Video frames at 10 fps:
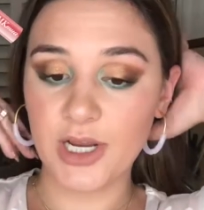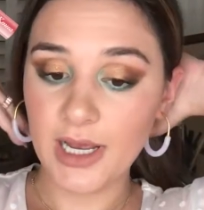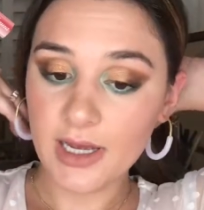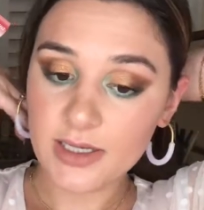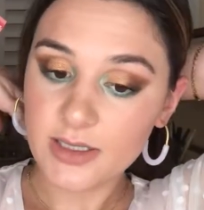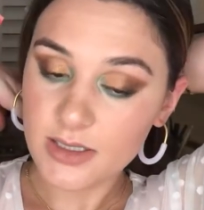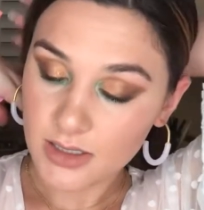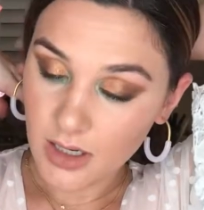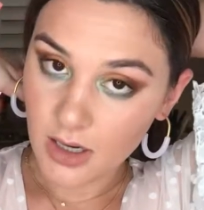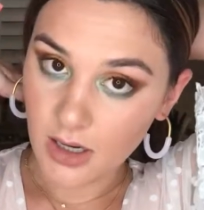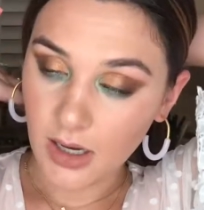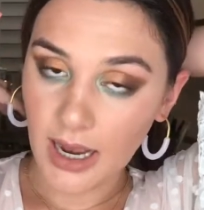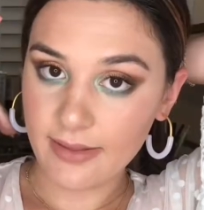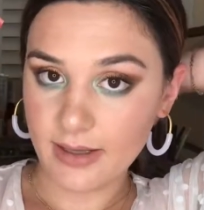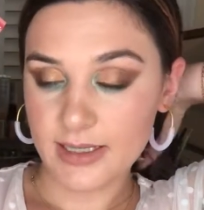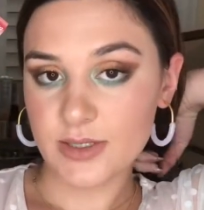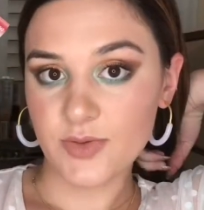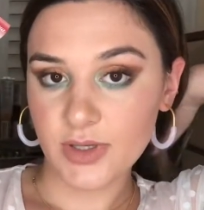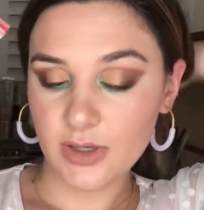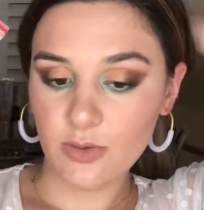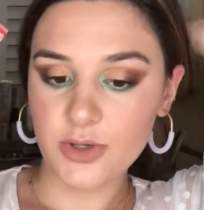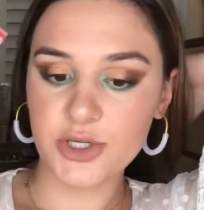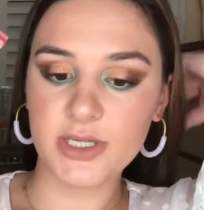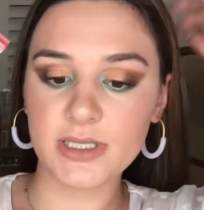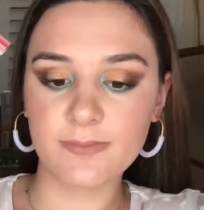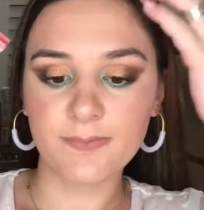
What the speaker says: and I think it's really gorgeous.